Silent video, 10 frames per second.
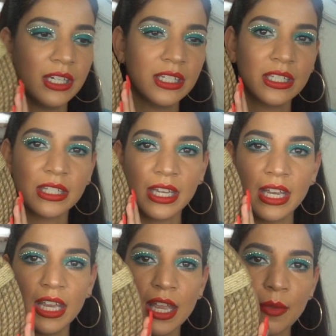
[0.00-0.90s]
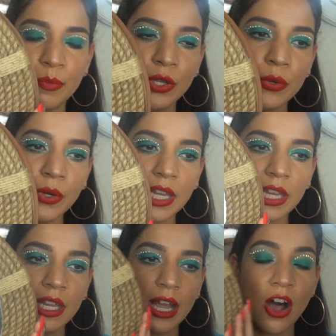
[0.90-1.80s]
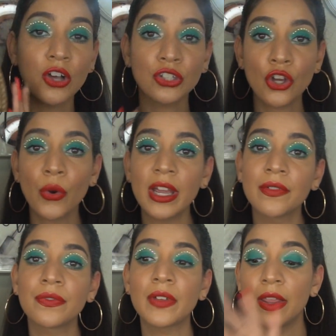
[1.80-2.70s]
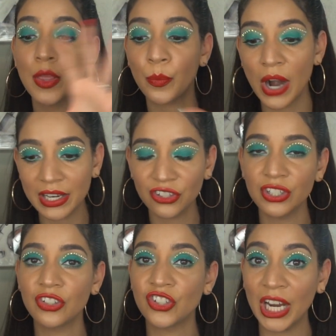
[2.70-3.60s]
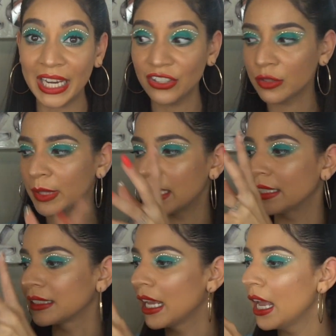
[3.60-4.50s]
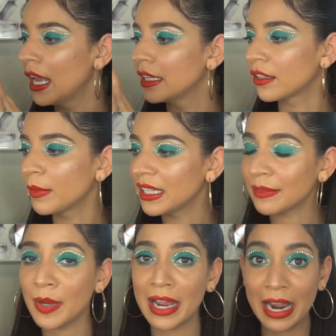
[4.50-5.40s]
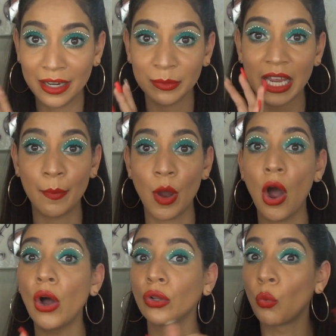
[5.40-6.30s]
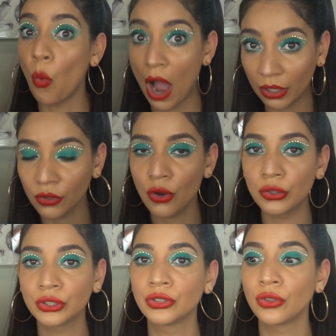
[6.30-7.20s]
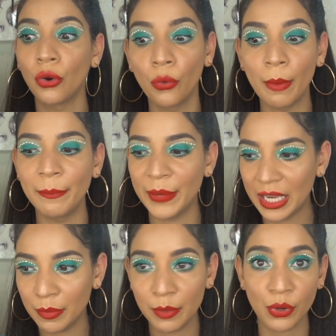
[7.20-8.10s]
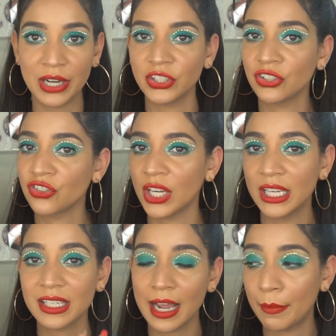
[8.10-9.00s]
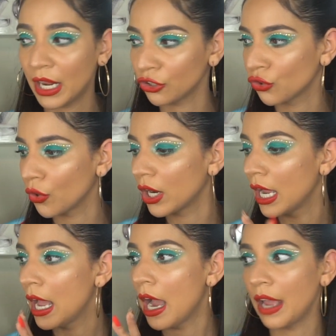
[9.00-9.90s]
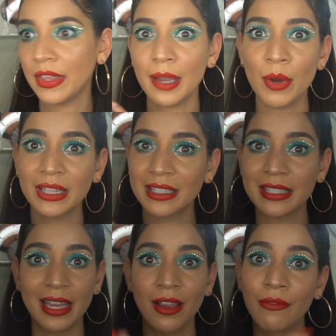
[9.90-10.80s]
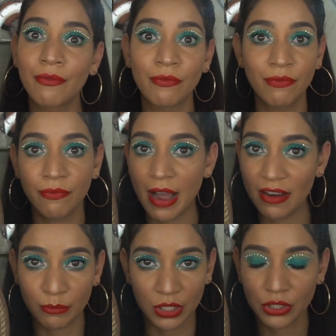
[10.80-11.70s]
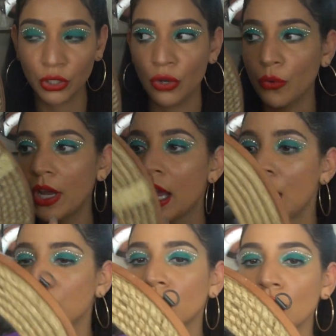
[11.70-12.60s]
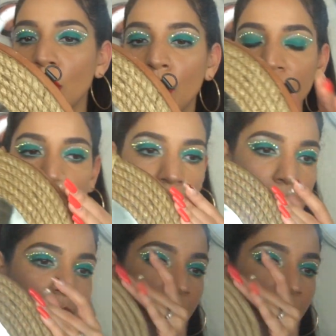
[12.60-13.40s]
is a beauty. Also, if the prices changed, because some of these items I bought a while ago, so maybe prices changed, I'm not sure. I think I bought this like 5 months ago. So yeah,